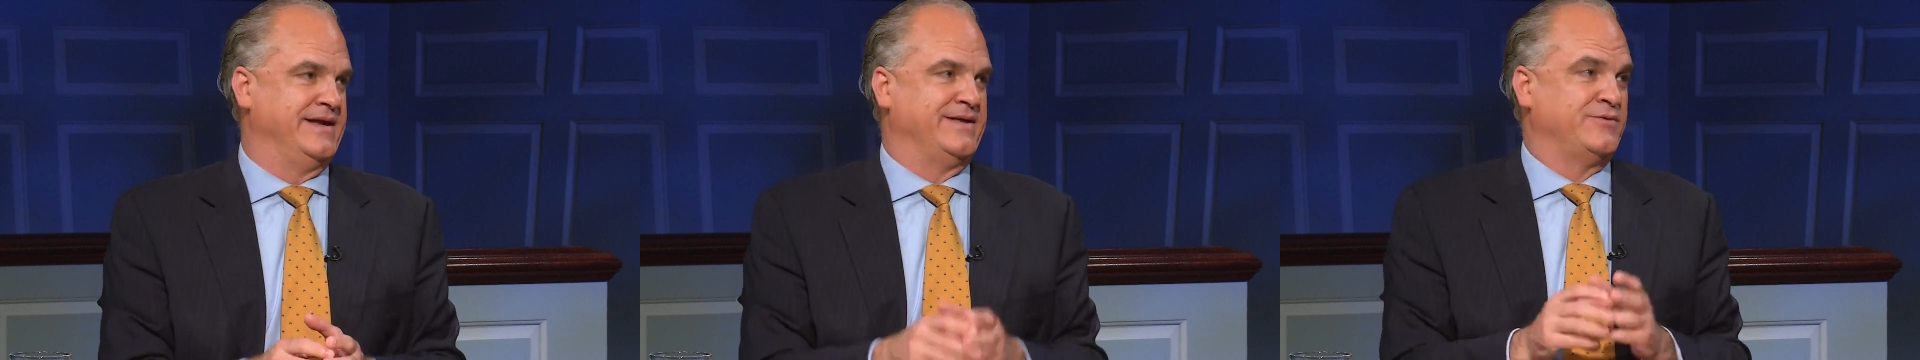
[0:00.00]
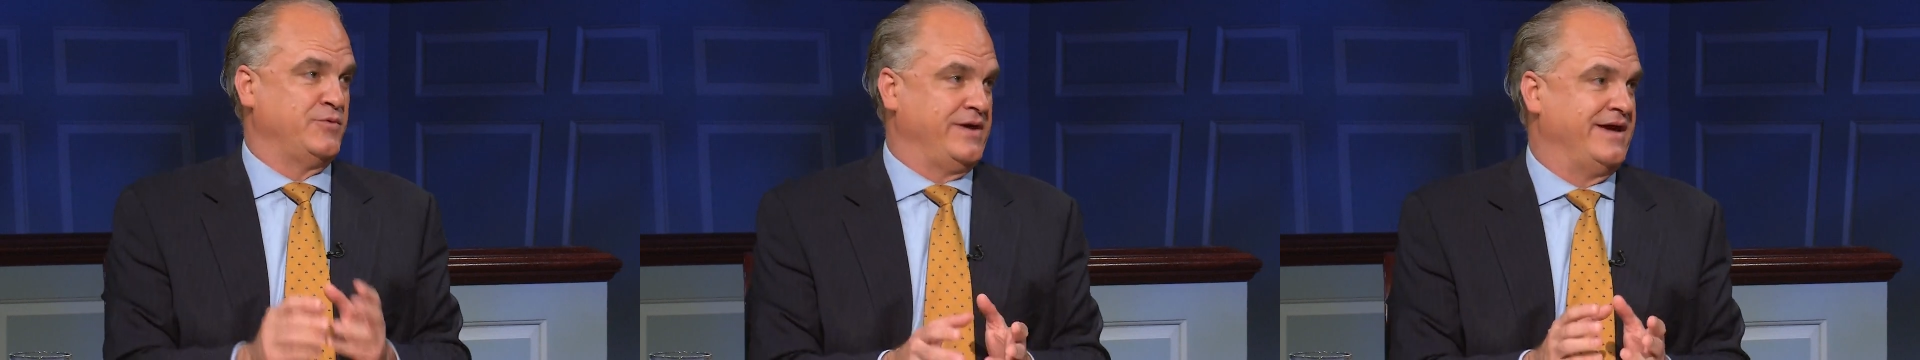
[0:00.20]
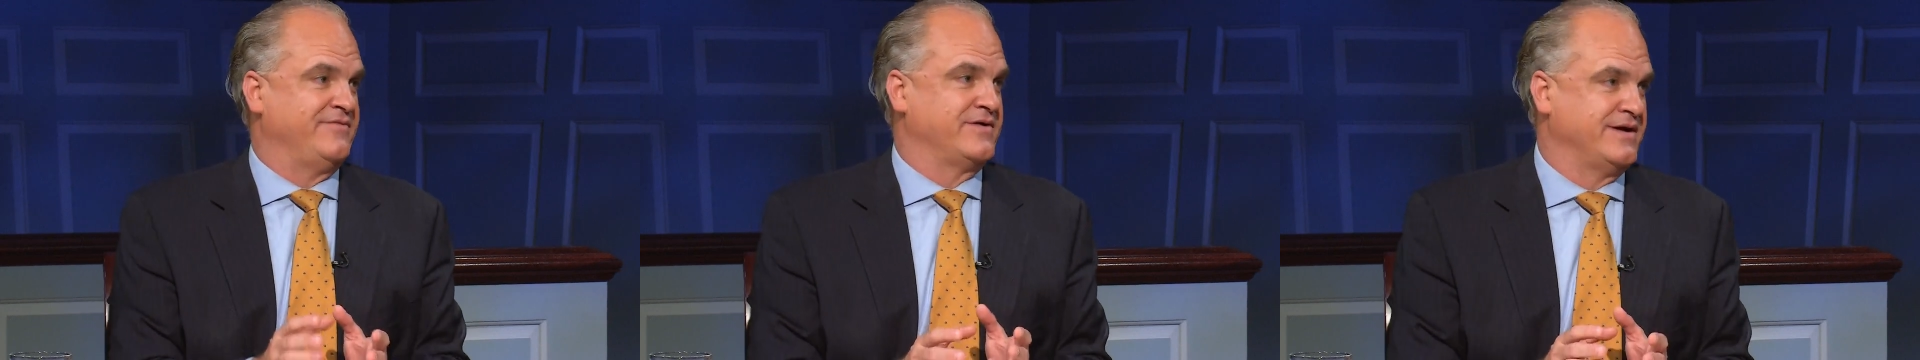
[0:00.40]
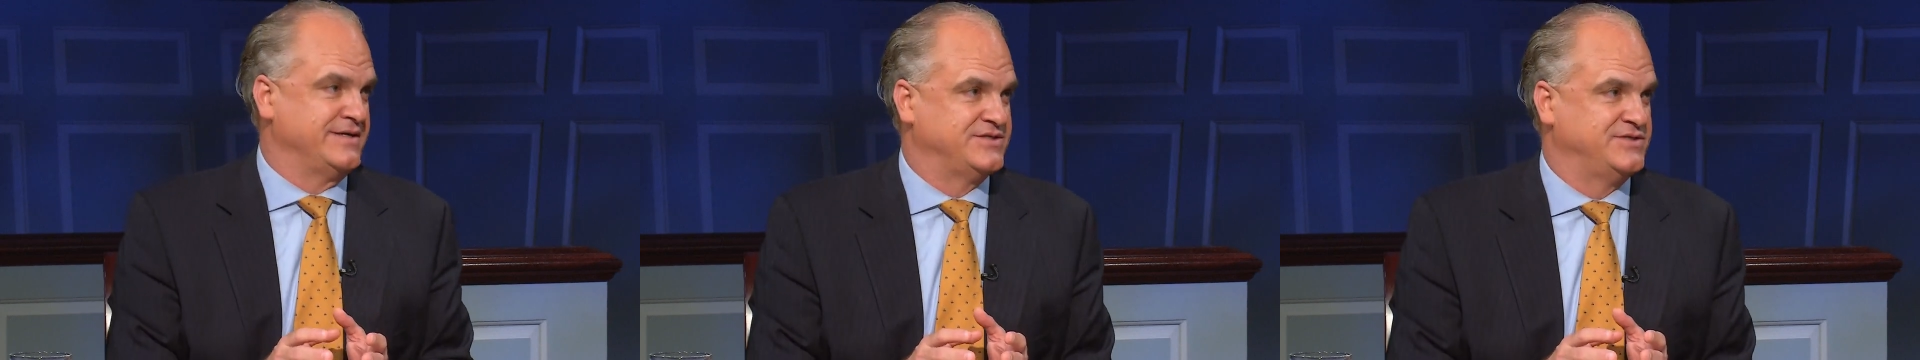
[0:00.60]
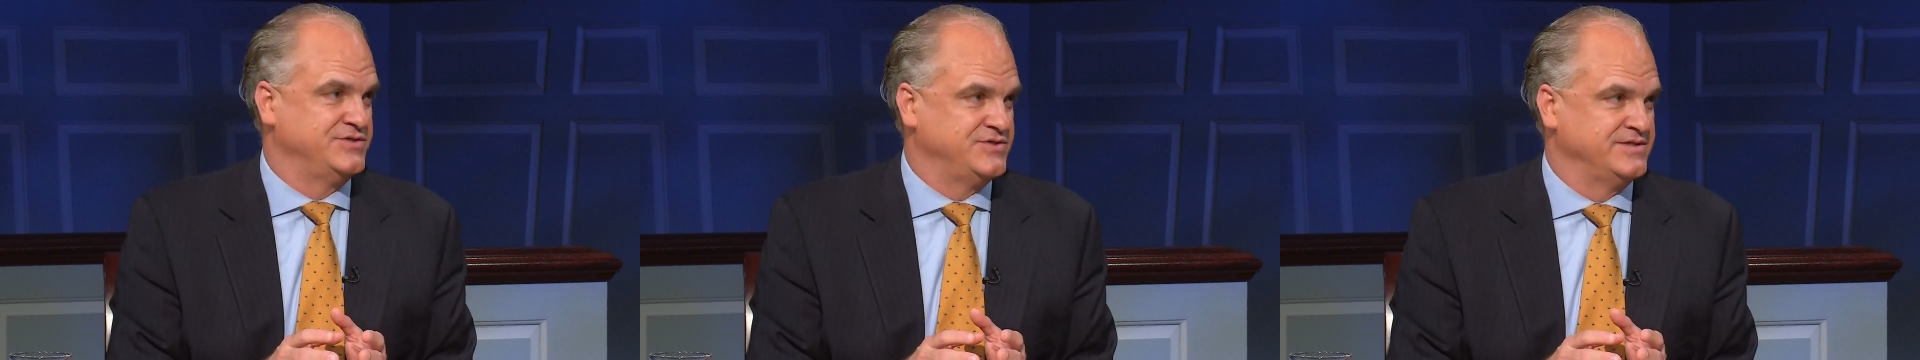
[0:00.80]
now that we have a
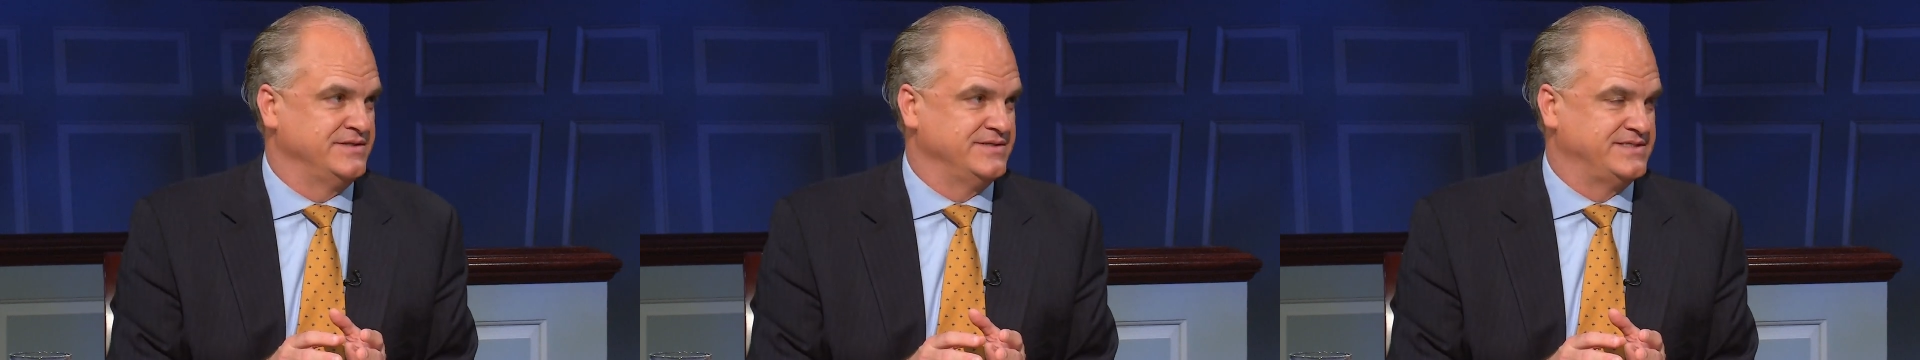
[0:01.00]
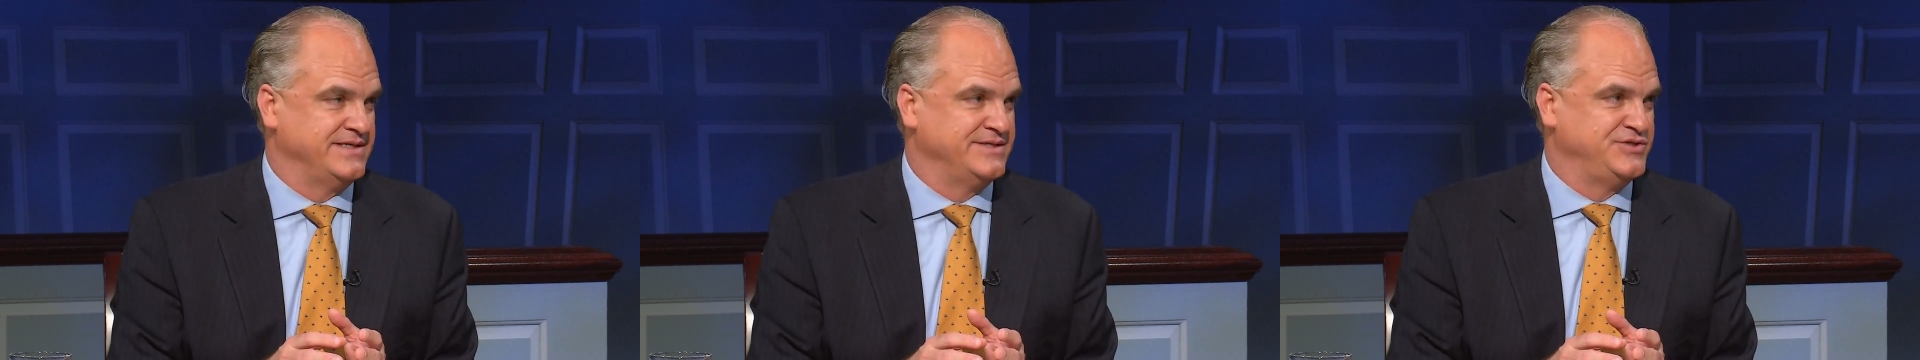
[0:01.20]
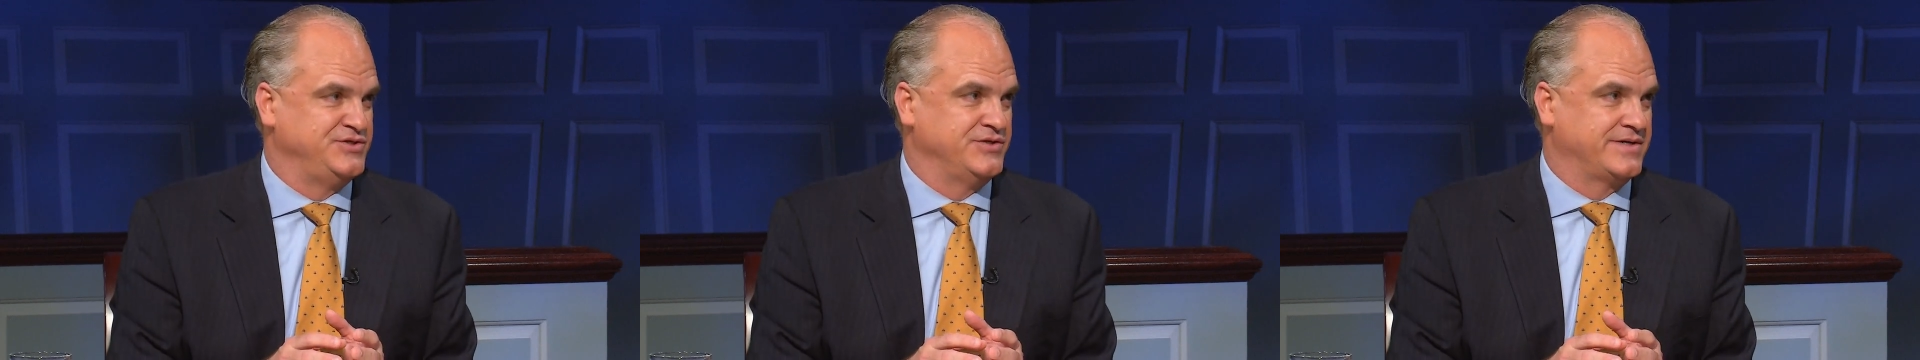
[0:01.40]
constitution that says